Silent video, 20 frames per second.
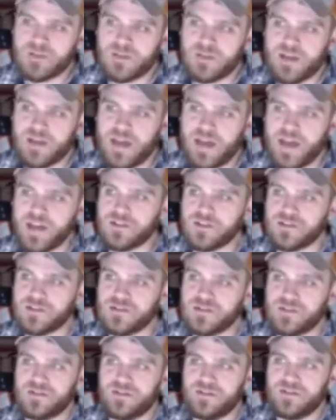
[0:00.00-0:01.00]
And
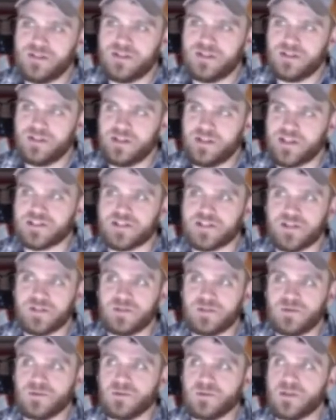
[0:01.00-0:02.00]
I can tell
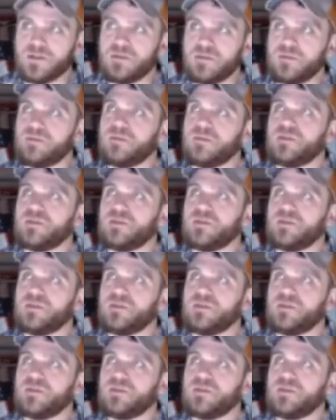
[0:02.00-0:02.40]
you that